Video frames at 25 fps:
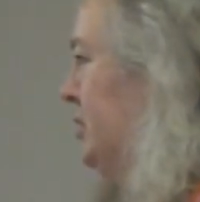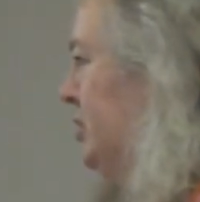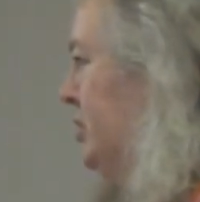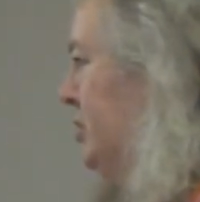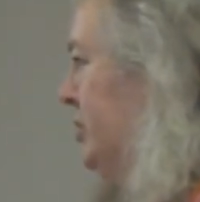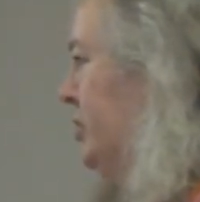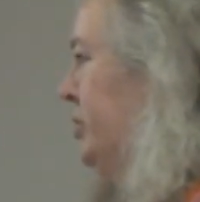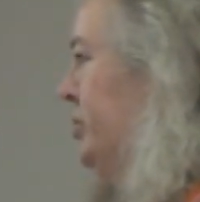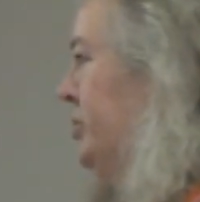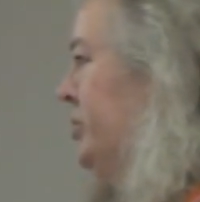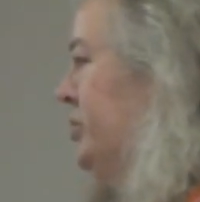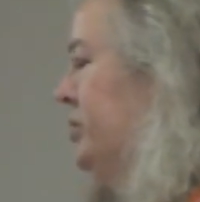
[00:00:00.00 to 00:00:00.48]
years
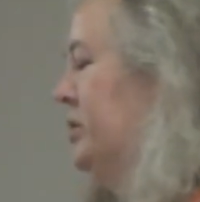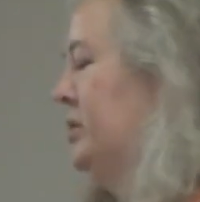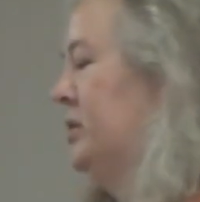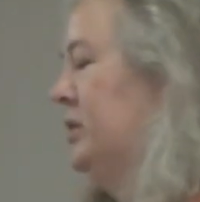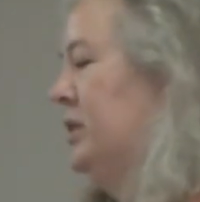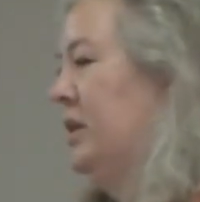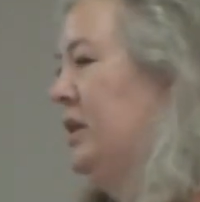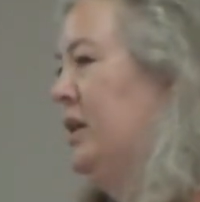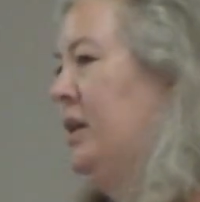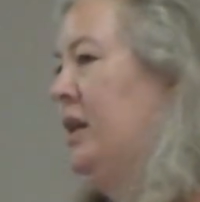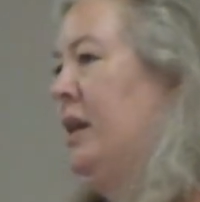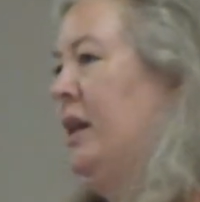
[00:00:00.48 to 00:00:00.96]
old,
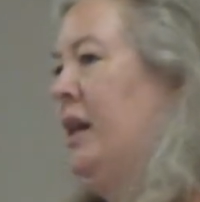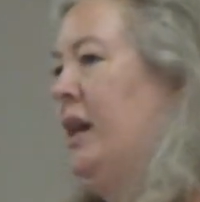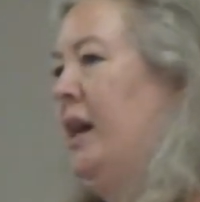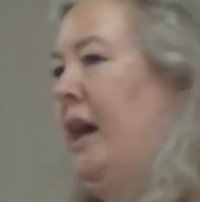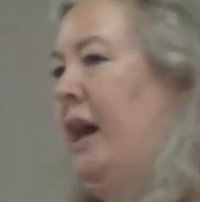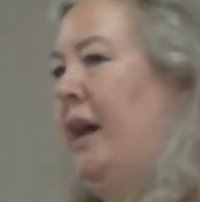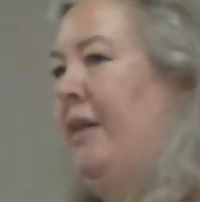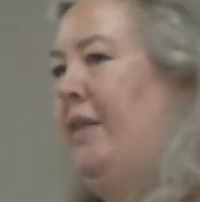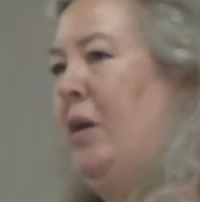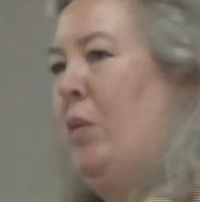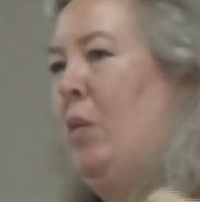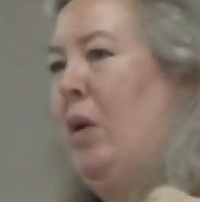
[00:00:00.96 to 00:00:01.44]

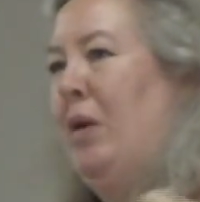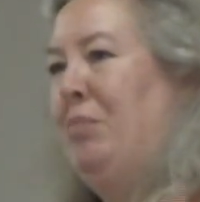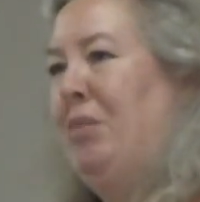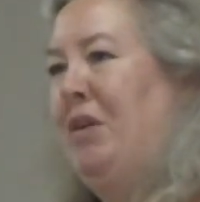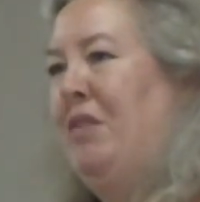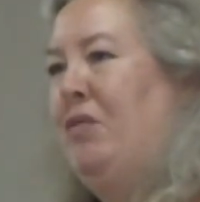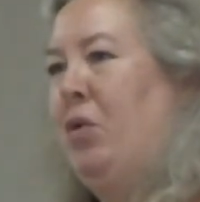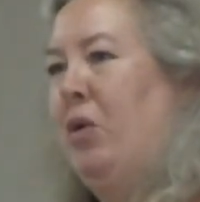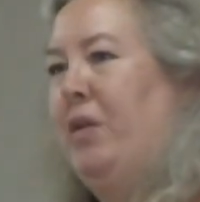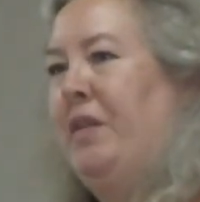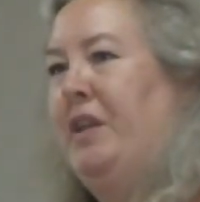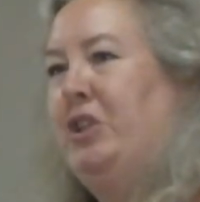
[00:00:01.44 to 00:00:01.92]
and they went
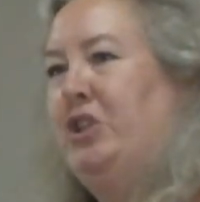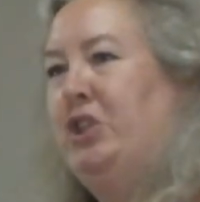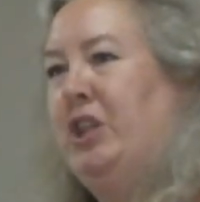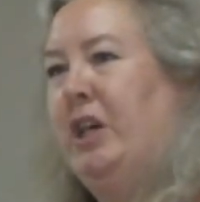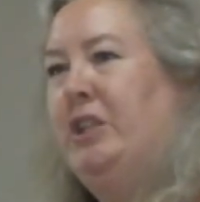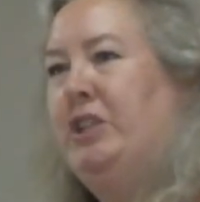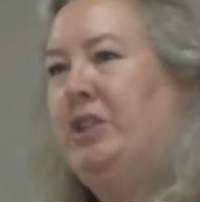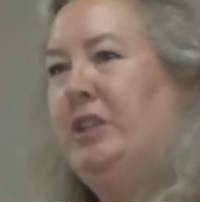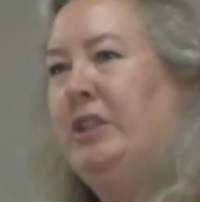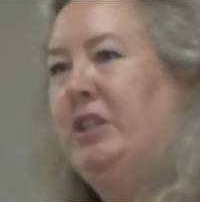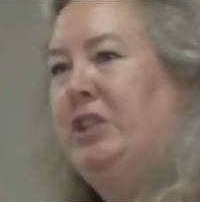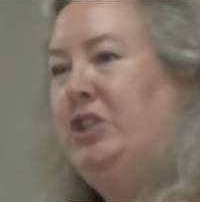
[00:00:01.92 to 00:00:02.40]
before the
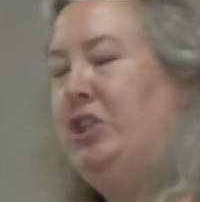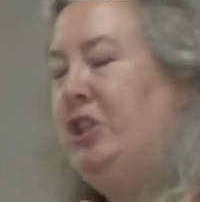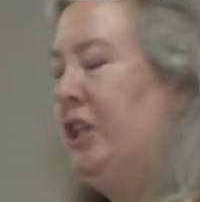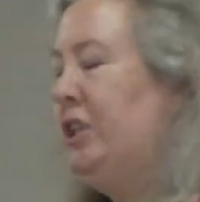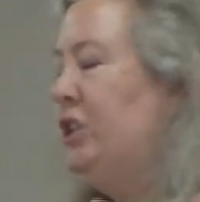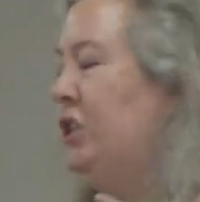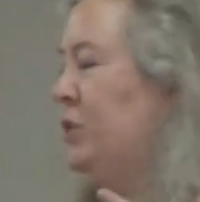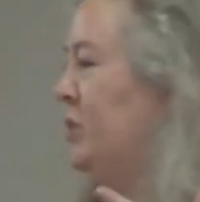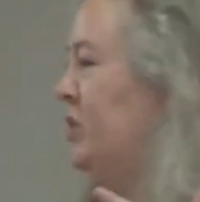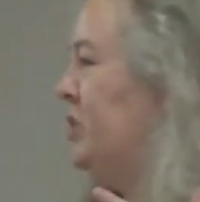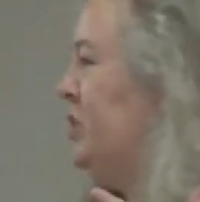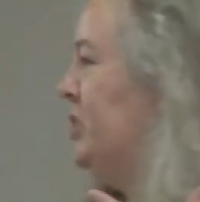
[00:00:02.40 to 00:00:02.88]
judge, and the
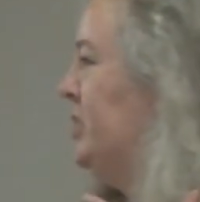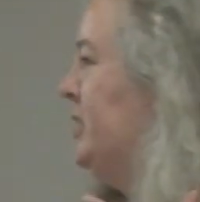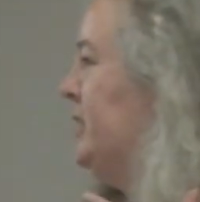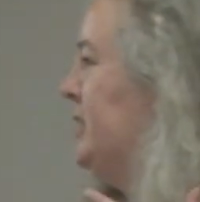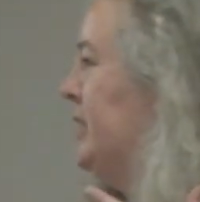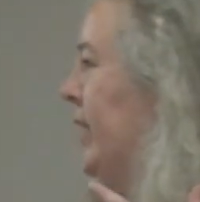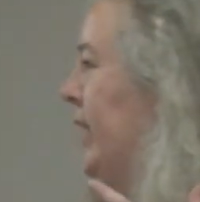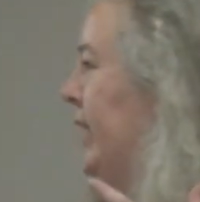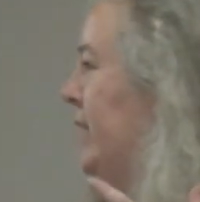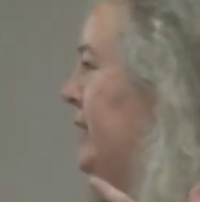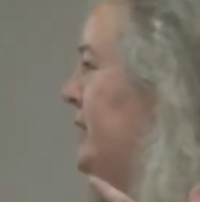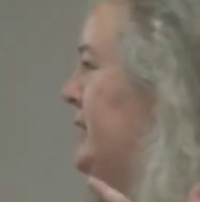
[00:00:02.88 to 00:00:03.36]
judge was
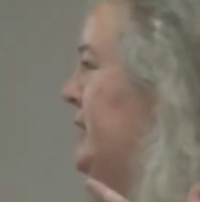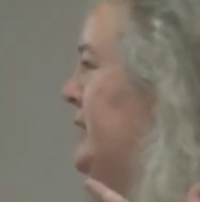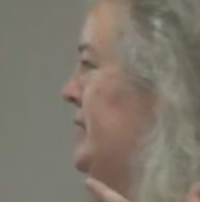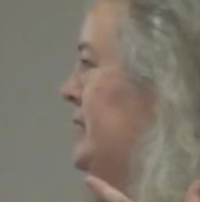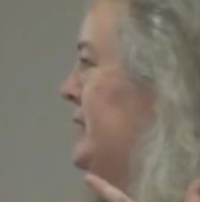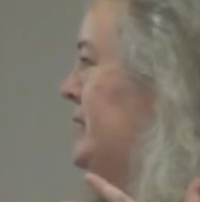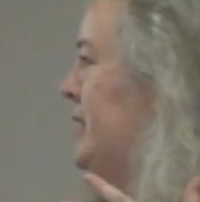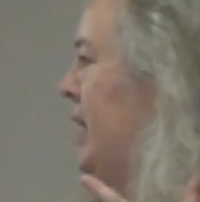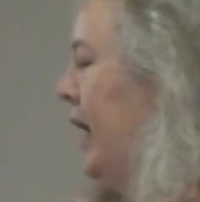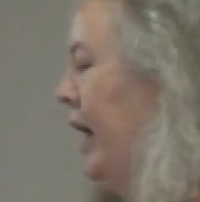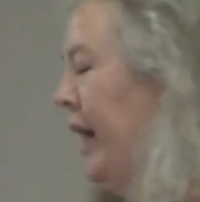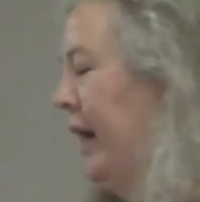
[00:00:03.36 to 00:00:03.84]
just like
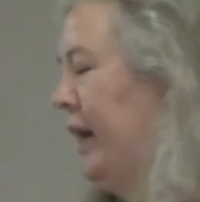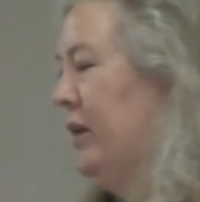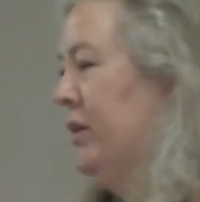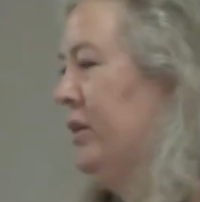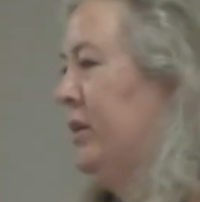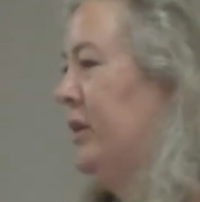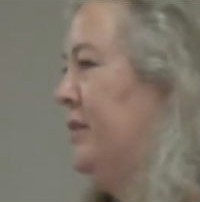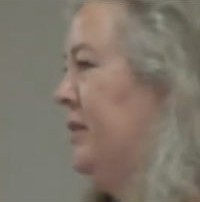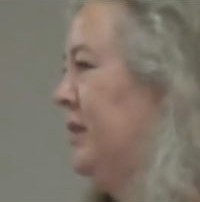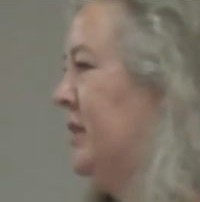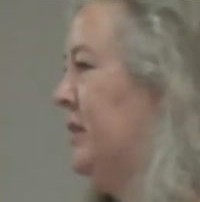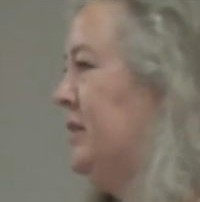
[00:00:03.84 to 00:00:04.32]

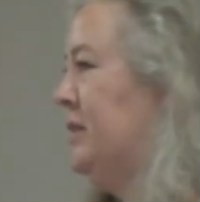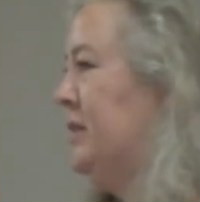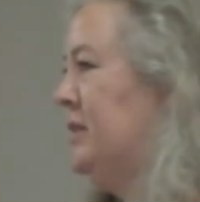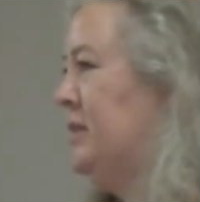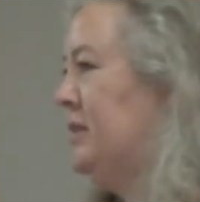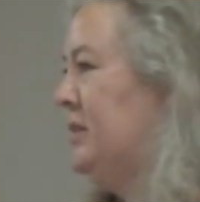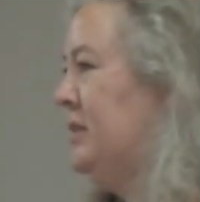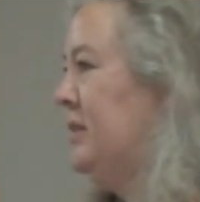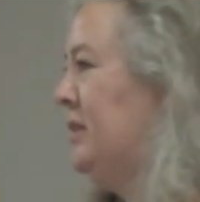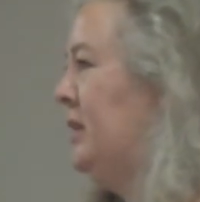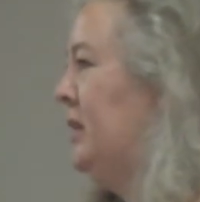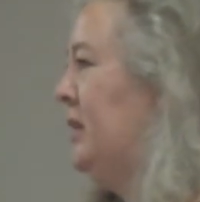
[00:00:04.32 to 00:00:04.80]
tired of
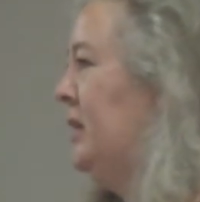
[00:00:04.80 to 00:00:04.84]
this.